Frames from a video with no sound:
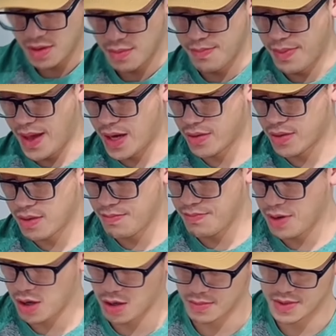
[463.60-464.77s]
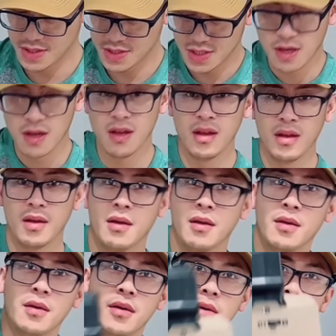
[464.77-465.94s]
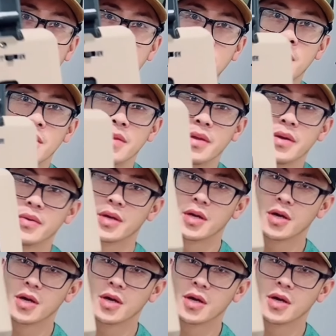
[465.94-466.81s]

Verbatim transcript: the battery compartment. There we